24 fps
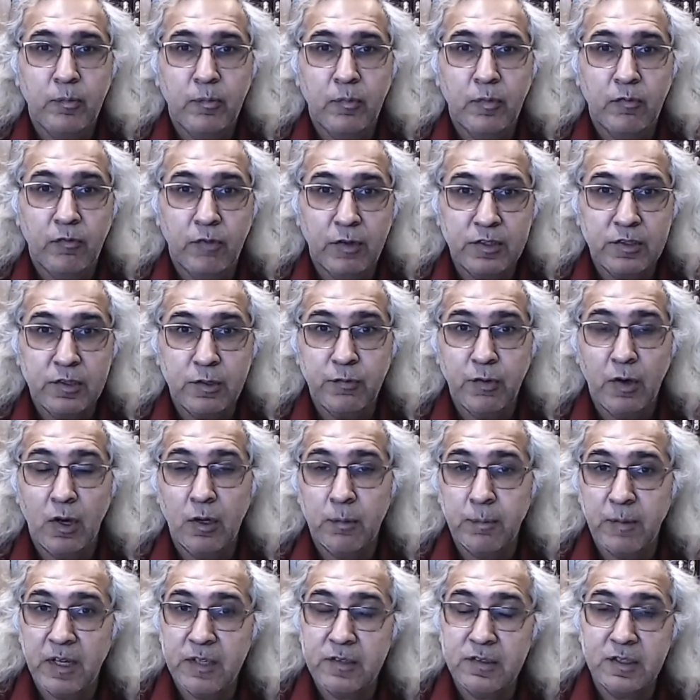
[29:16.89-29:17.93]
first of all,
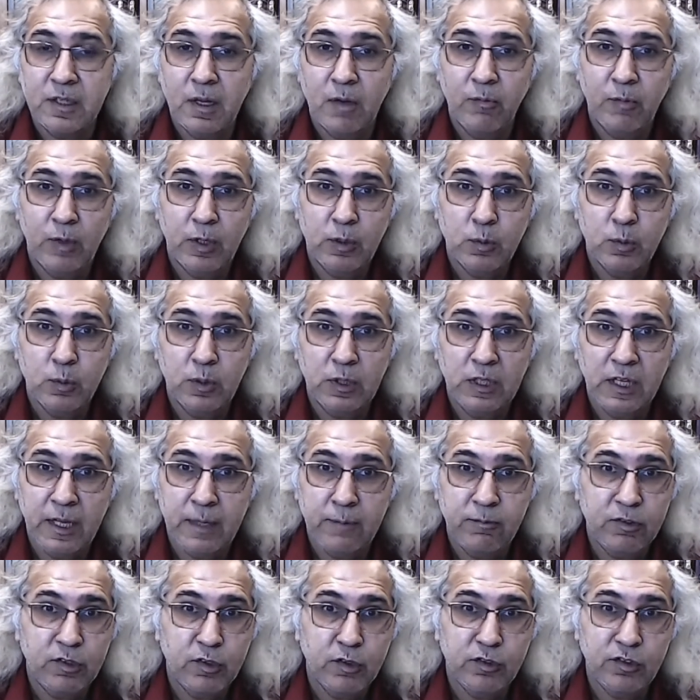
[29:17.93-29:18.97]
by someone who
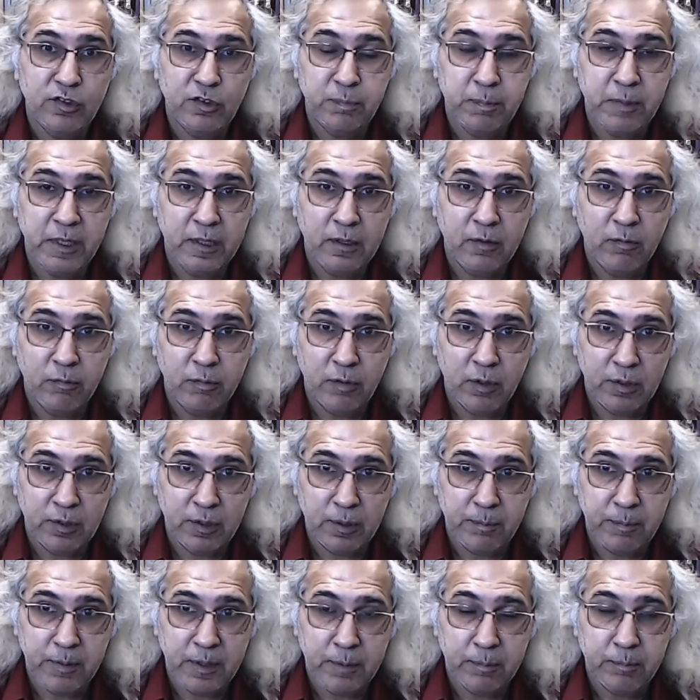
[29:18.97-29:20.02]
claims to speak for the
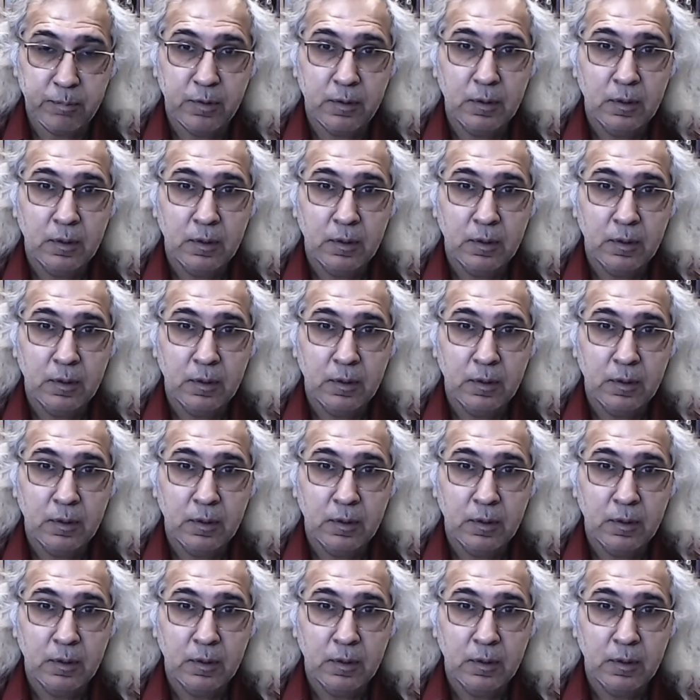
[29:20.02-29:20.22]
people,